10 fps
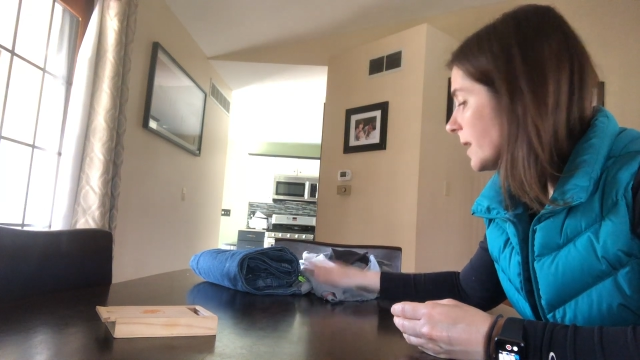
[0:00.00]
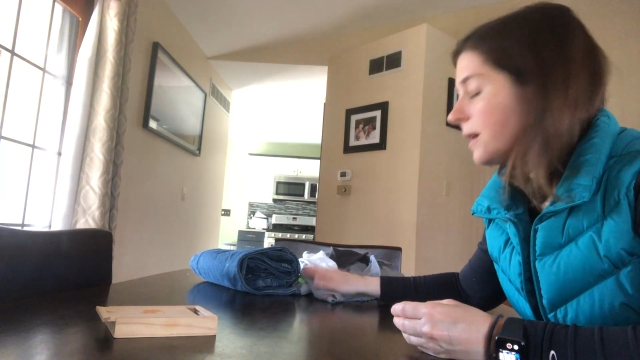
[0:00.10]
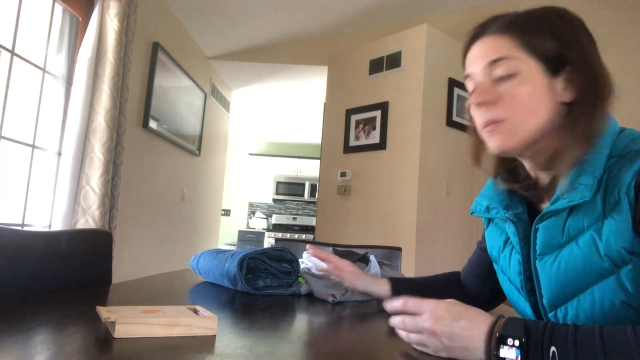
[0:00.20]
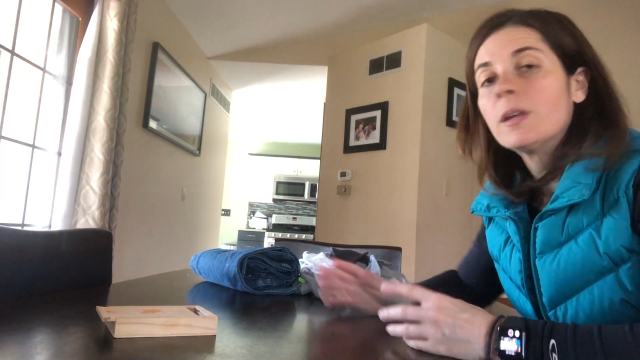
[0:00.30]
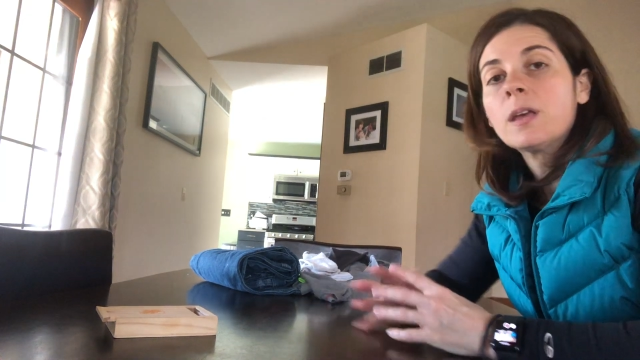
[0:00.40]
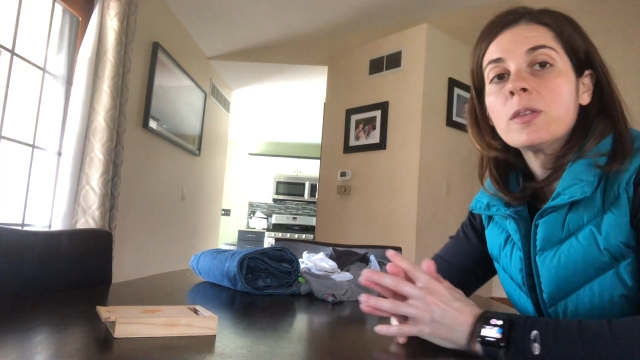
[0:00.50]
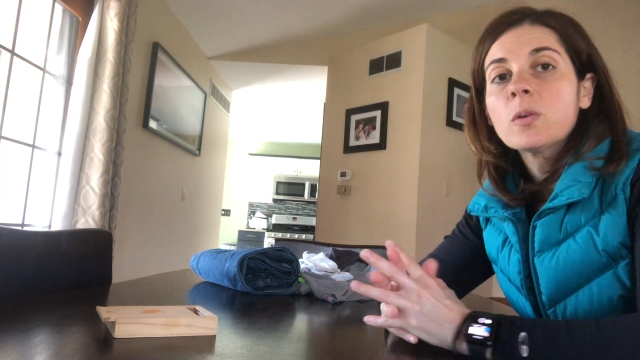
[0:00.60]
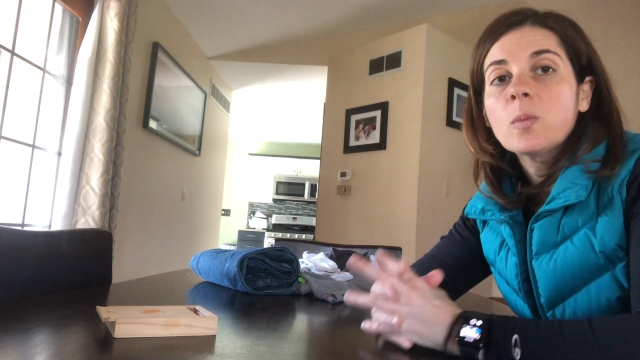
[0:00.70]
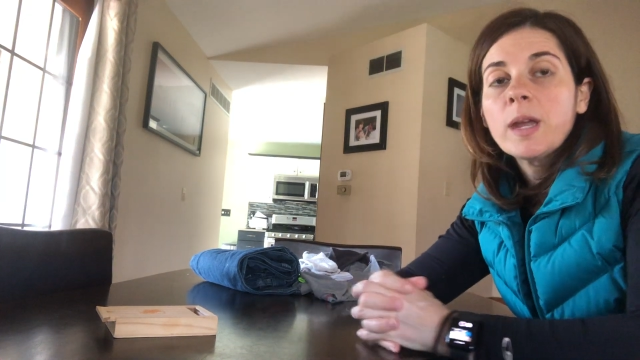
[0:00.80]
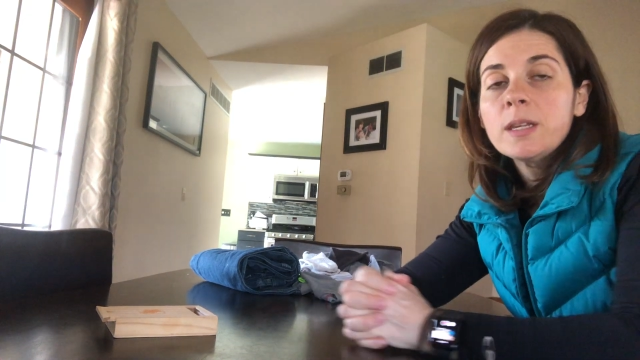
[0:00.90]
Um,
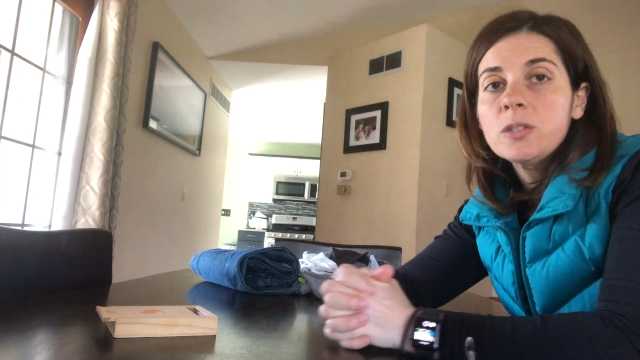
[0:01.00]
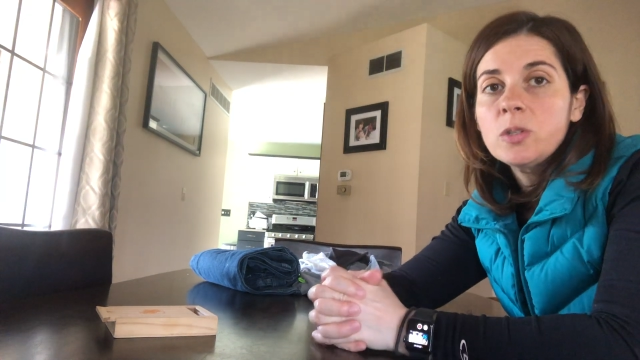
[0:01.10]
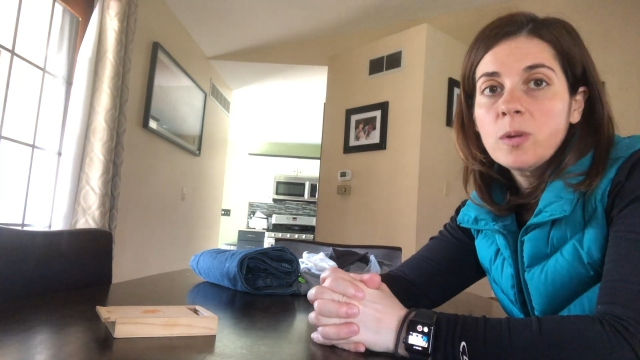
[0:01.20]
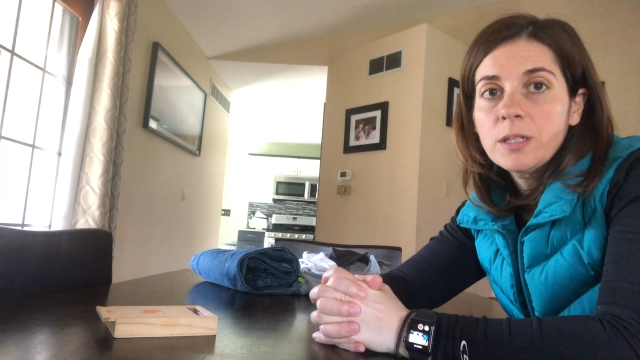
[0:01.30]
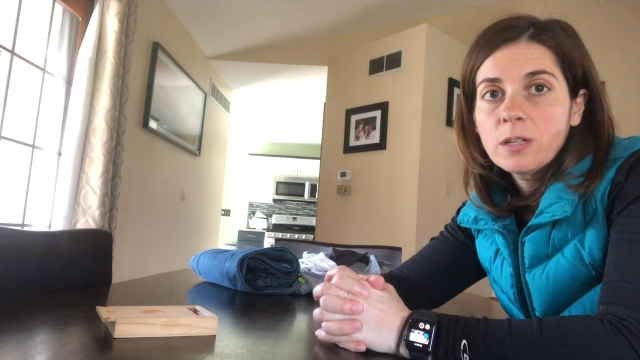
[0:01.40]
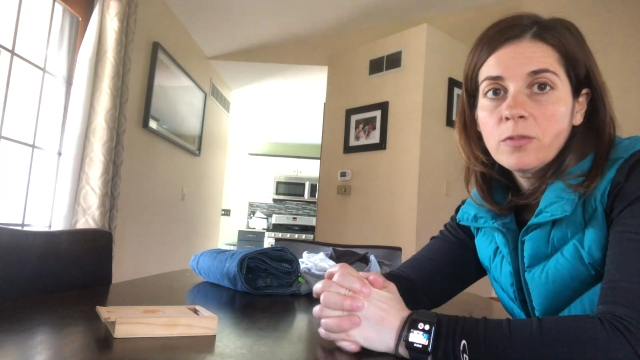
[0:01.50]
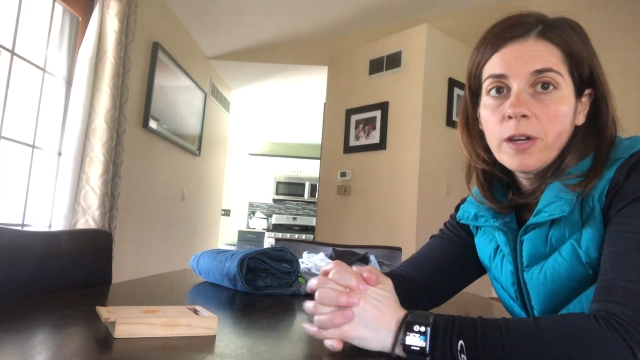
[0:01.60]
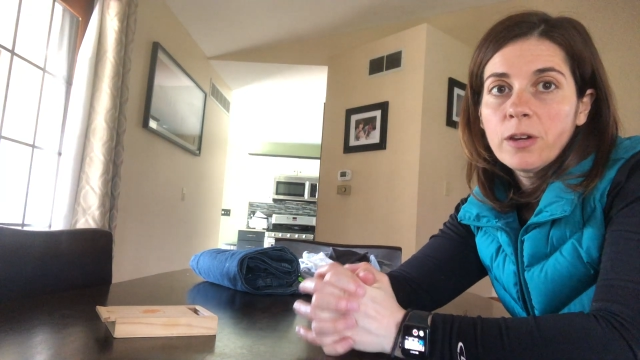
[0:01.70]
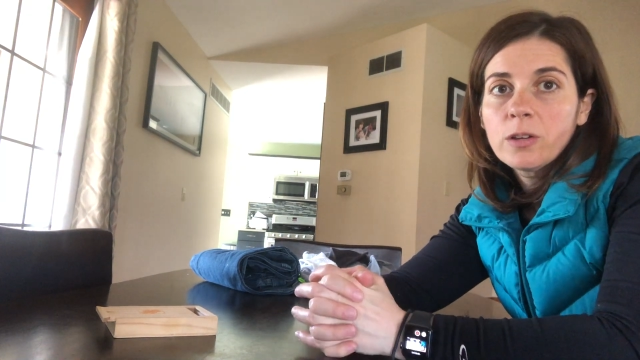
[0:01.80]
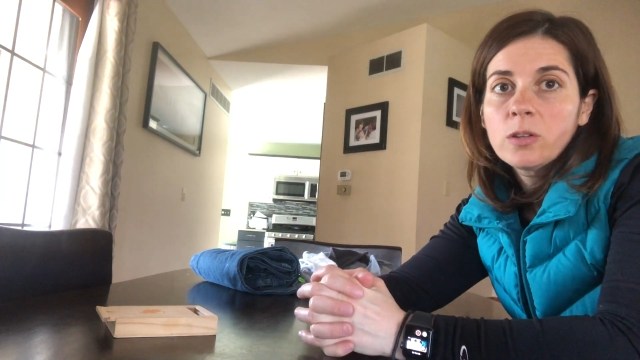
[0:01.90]
another way to
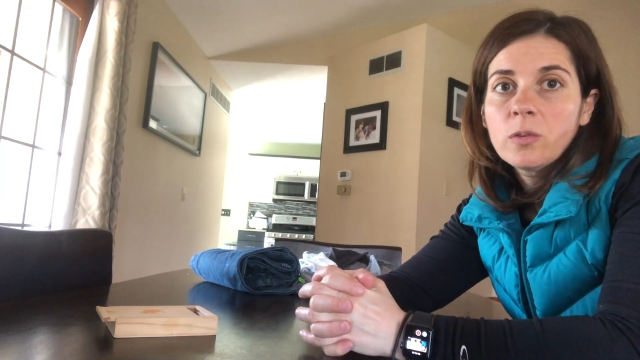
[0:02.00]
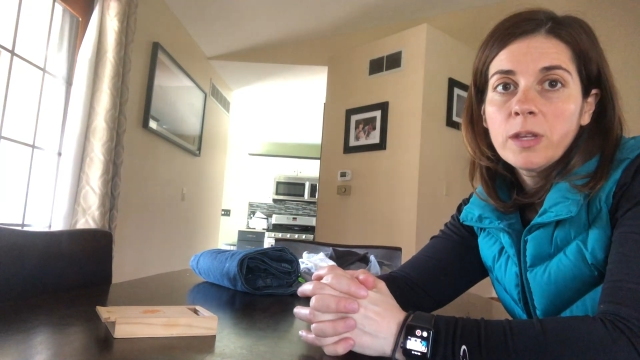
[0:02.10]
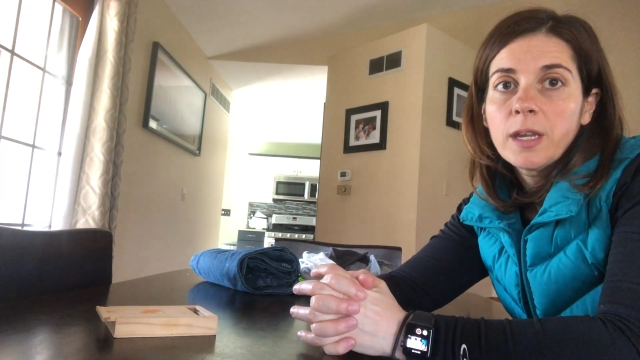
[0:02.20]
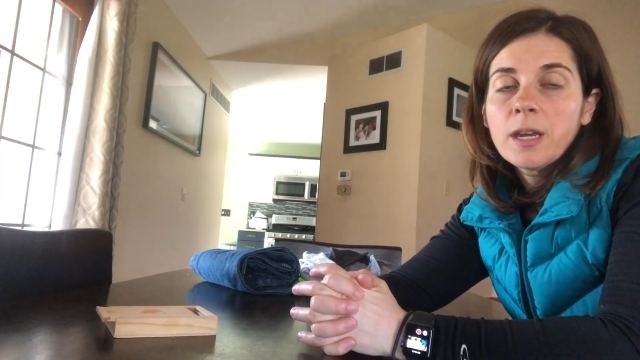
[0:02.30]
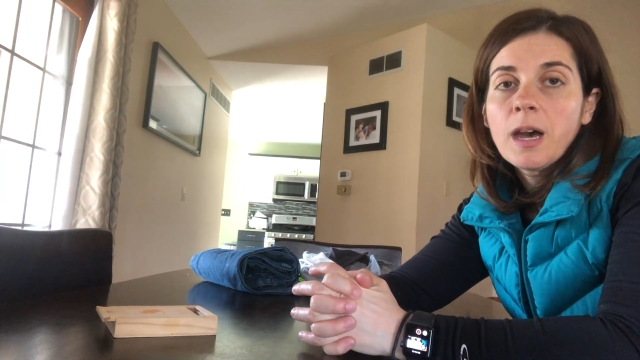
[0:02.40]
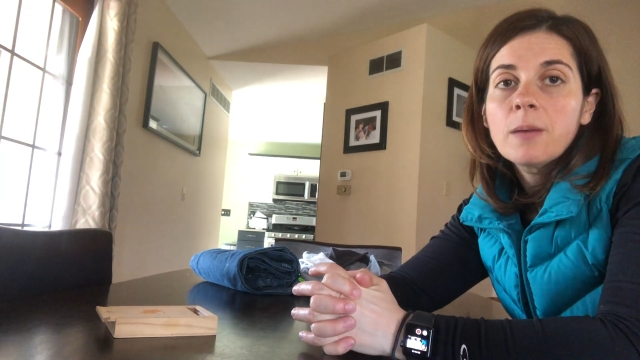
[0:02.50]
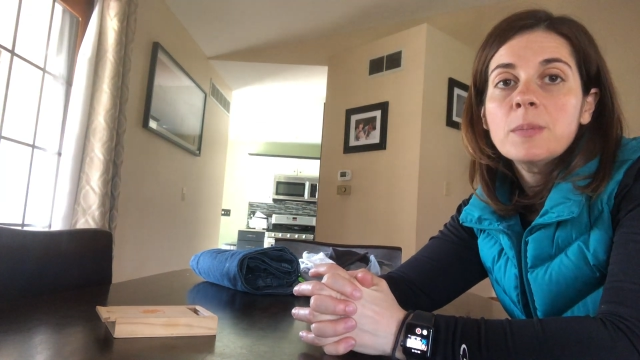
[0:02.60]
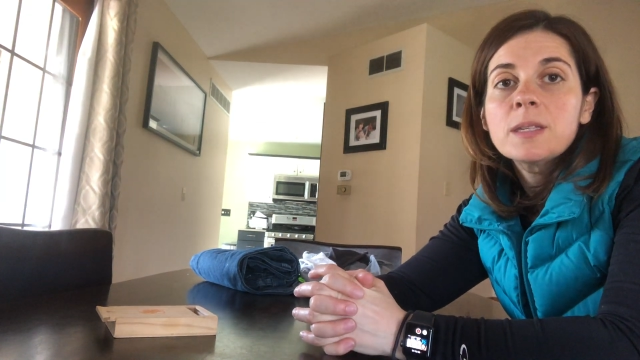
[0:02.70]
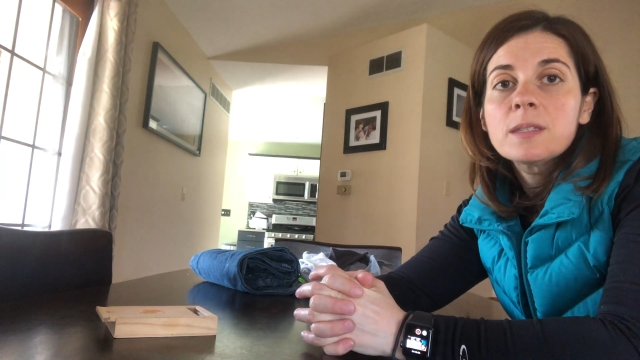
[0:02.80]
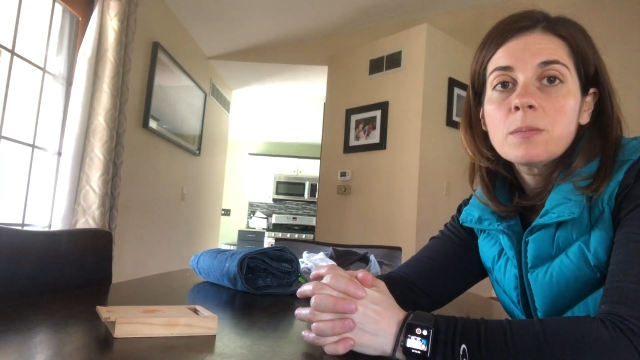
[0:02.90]
identify your clothing
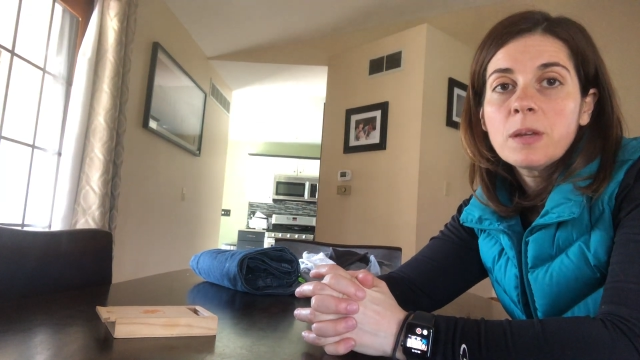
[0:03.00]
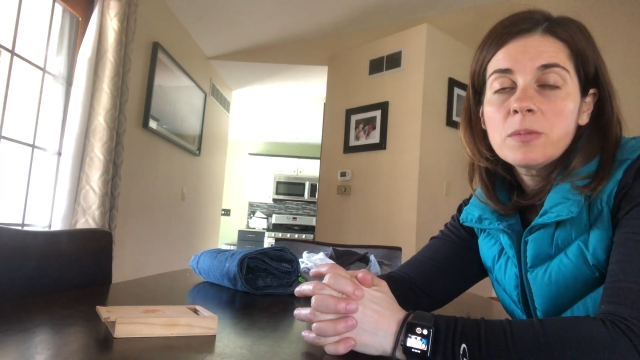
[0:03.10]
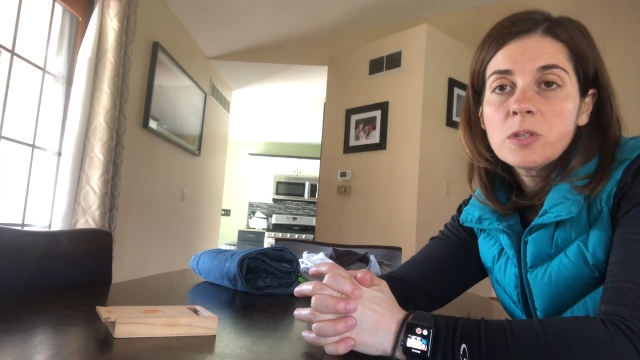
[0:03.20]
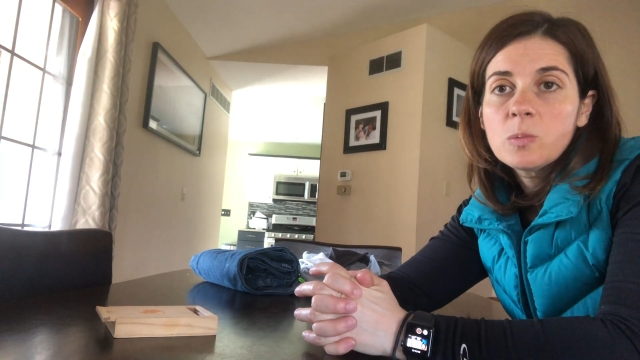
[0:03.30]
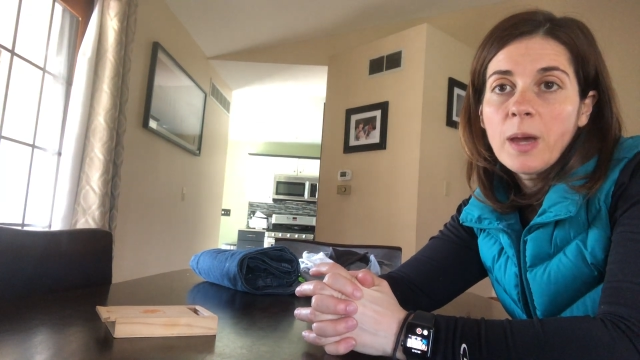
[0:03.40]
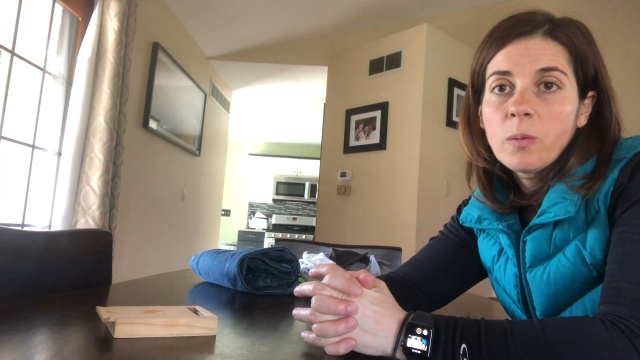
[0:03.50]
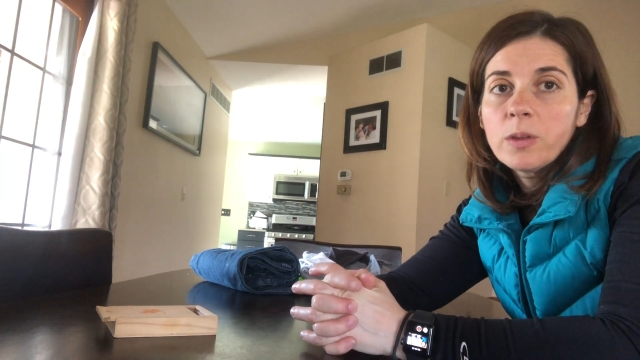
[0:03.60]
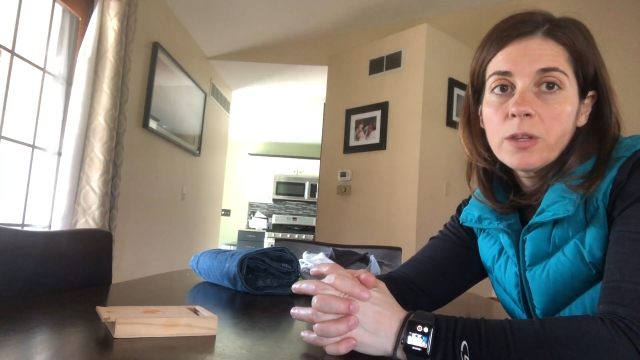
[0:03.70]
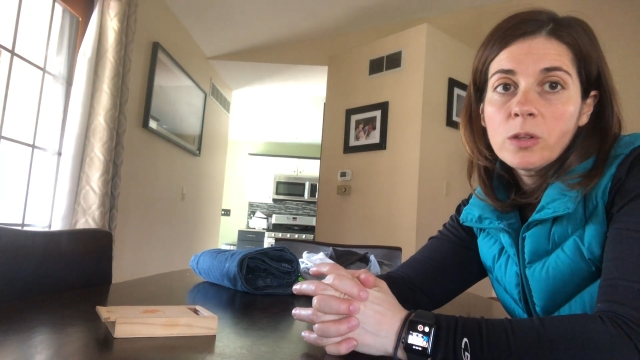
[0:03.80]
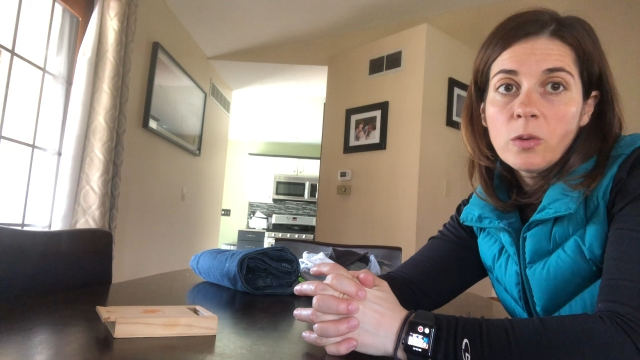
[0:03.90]
um, is sometimes just by
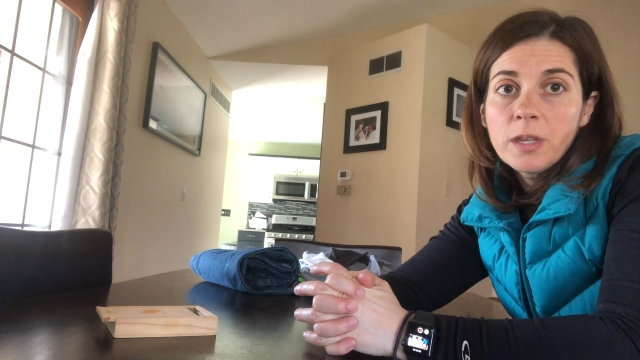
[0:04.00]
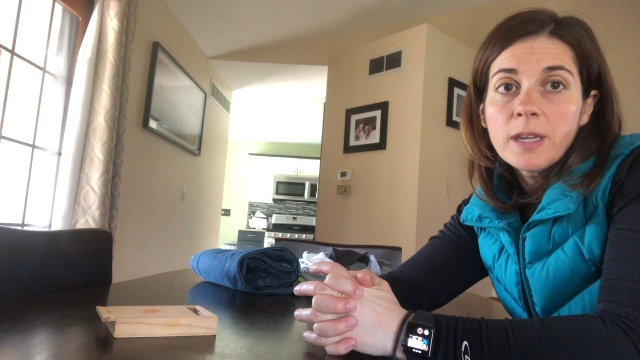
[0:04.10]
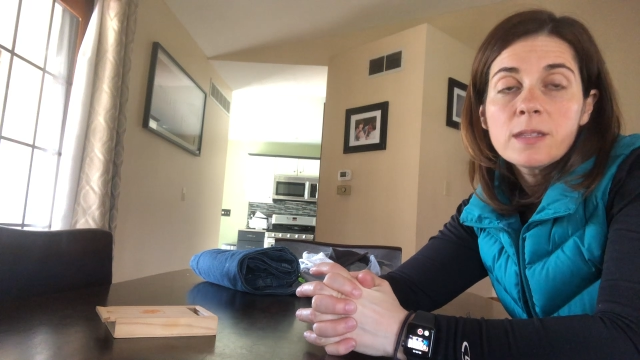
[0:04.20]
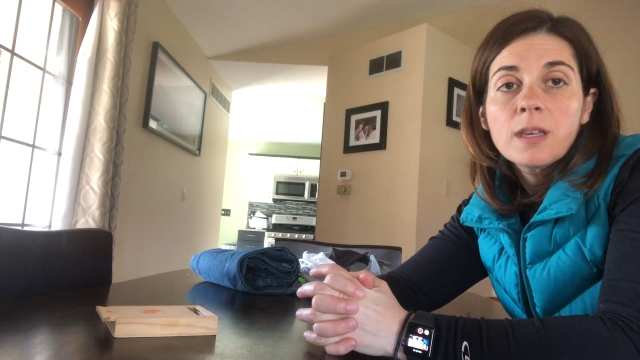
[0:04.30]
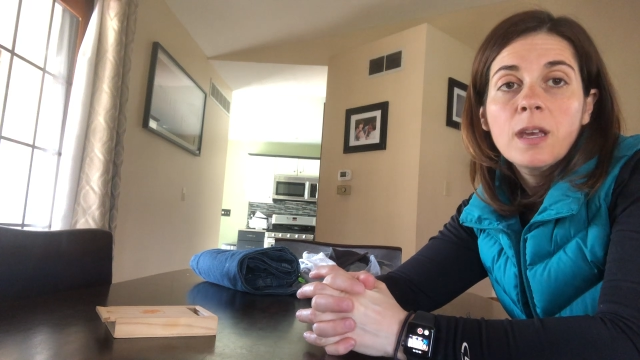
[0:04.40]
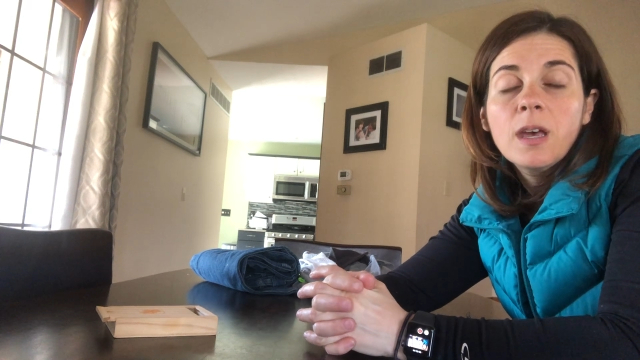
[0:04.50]
what the clothing is.